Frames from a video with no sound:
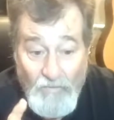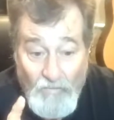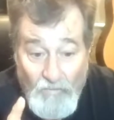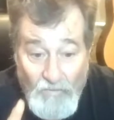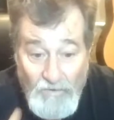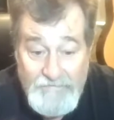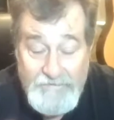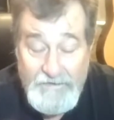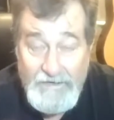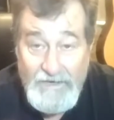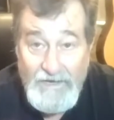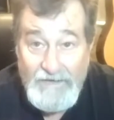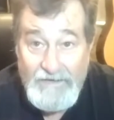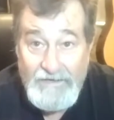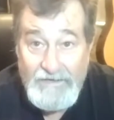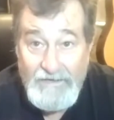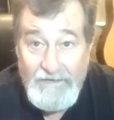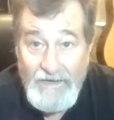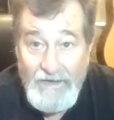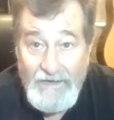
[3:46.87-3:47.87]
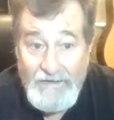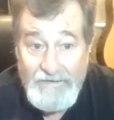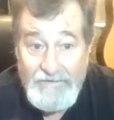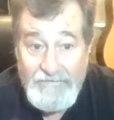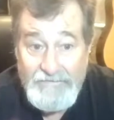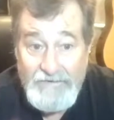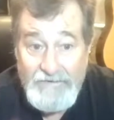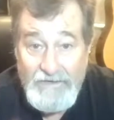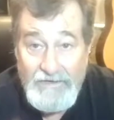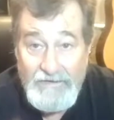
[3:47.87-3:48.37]
One thing I can
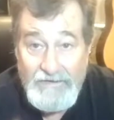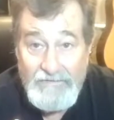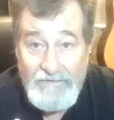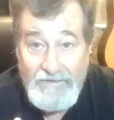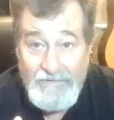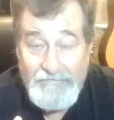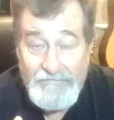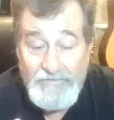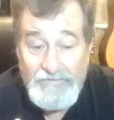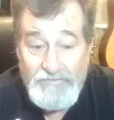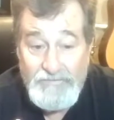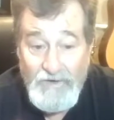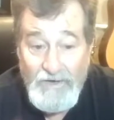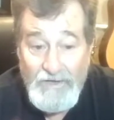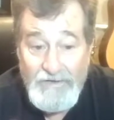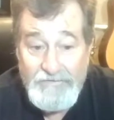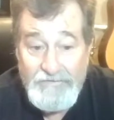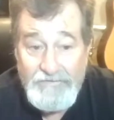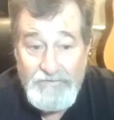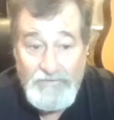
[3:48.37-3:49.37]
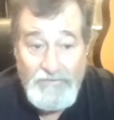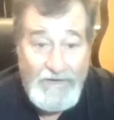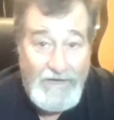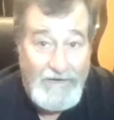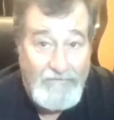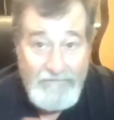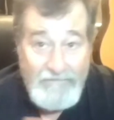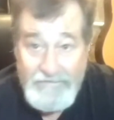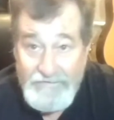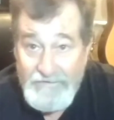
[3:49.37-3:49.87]
tell you, if you try to do
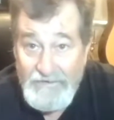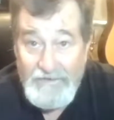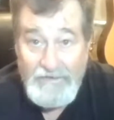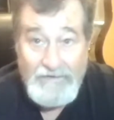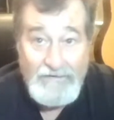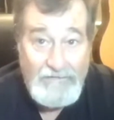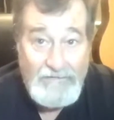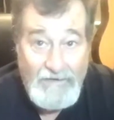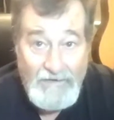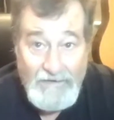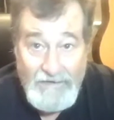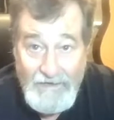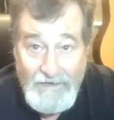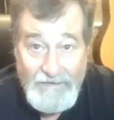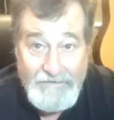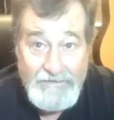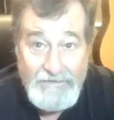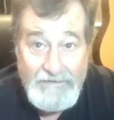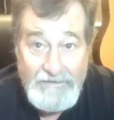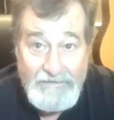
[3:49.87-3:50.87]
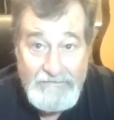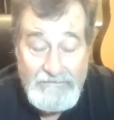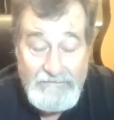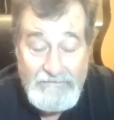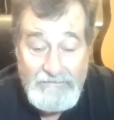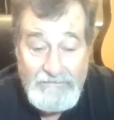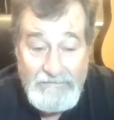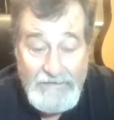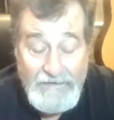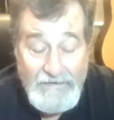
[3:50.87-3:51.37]
everything like I did,
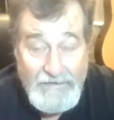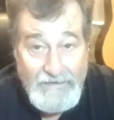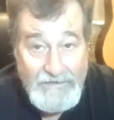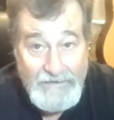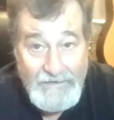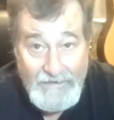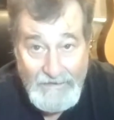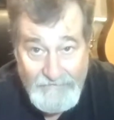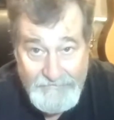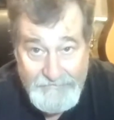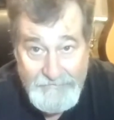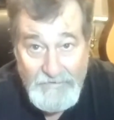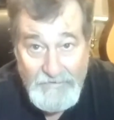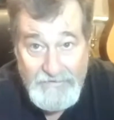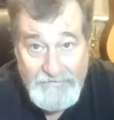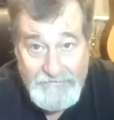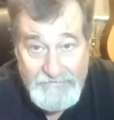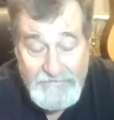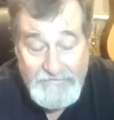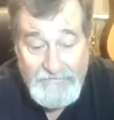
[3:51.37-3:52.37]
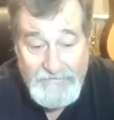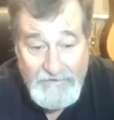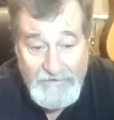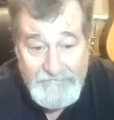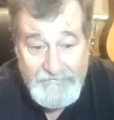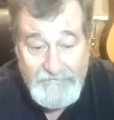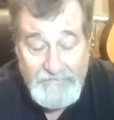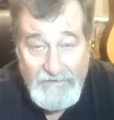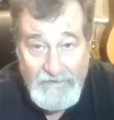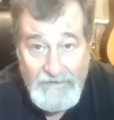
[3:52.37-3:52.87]
and I was pretty
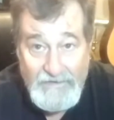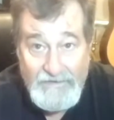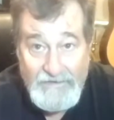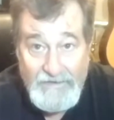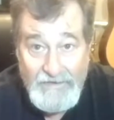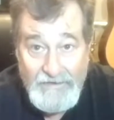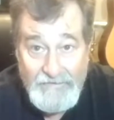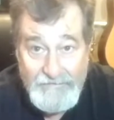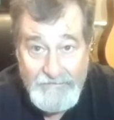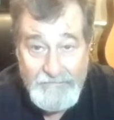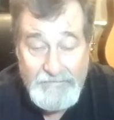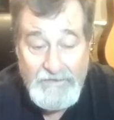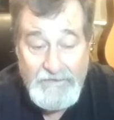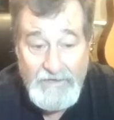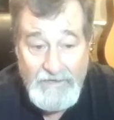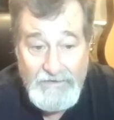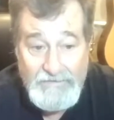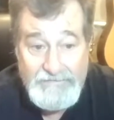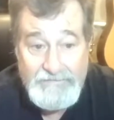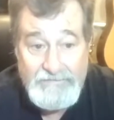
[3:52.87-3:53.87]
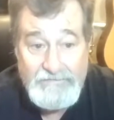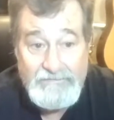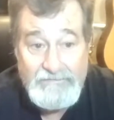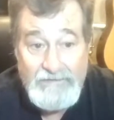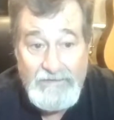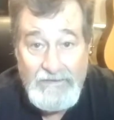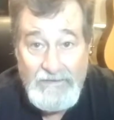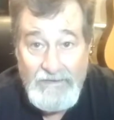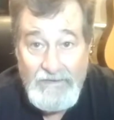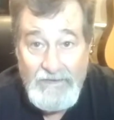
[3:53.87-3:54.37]
successful at it. I had a duplication,
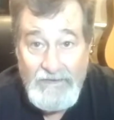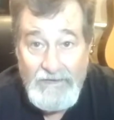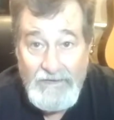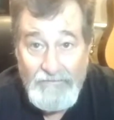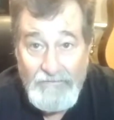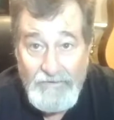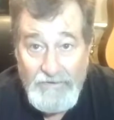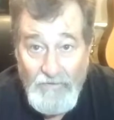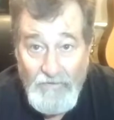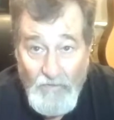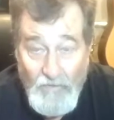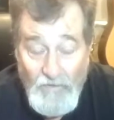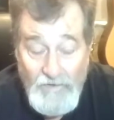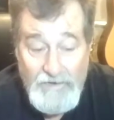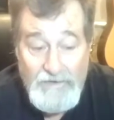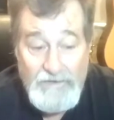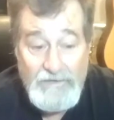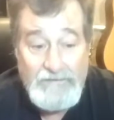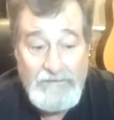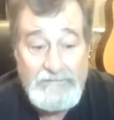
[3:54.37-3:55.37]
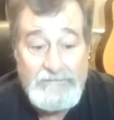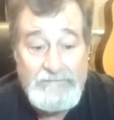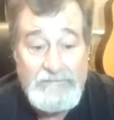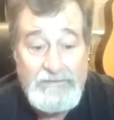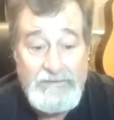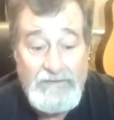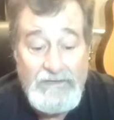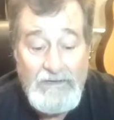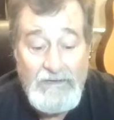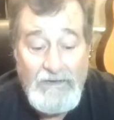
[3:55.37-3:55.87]
recording.
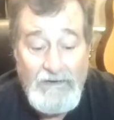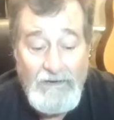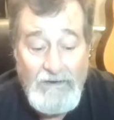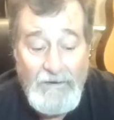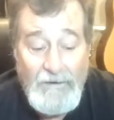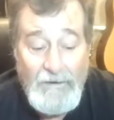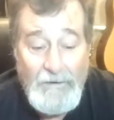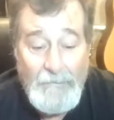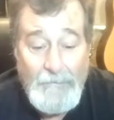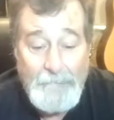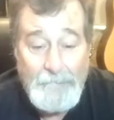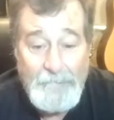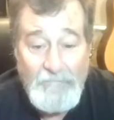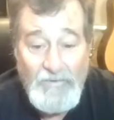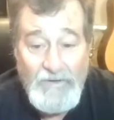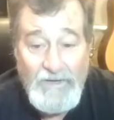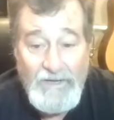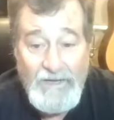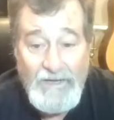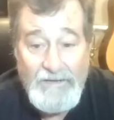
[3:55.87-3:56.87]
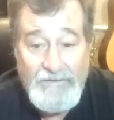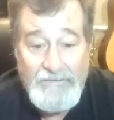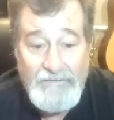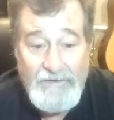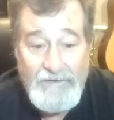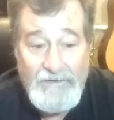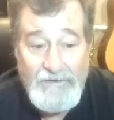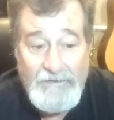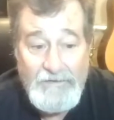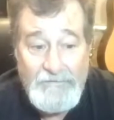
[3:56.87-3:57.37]
We had
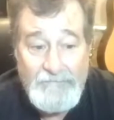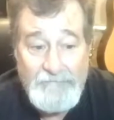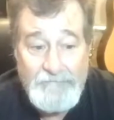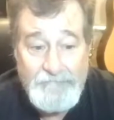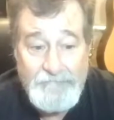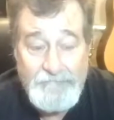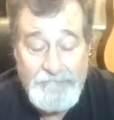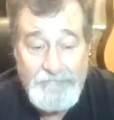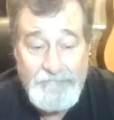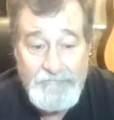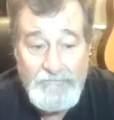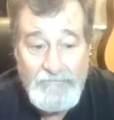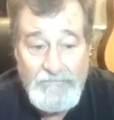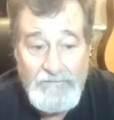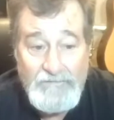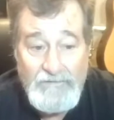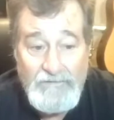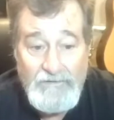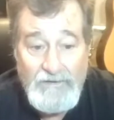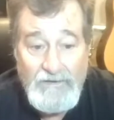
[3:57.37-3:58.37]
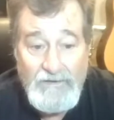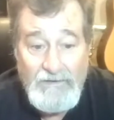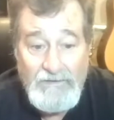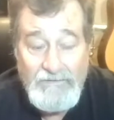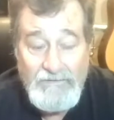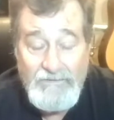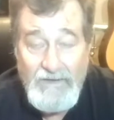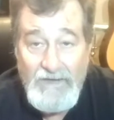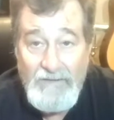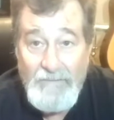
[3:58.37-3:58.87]
you
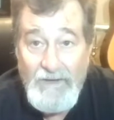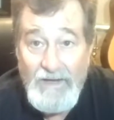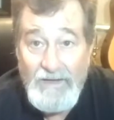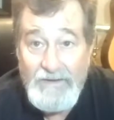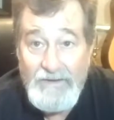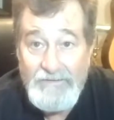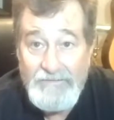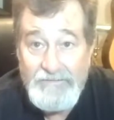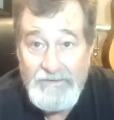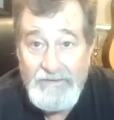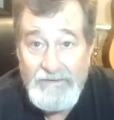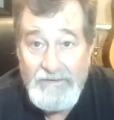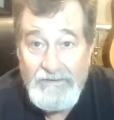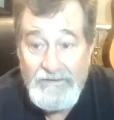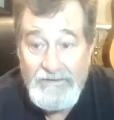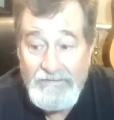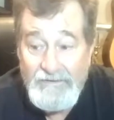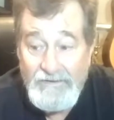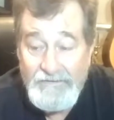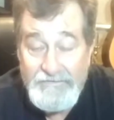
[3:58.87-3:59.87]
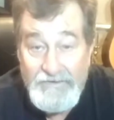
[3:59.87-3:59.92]
came out and did a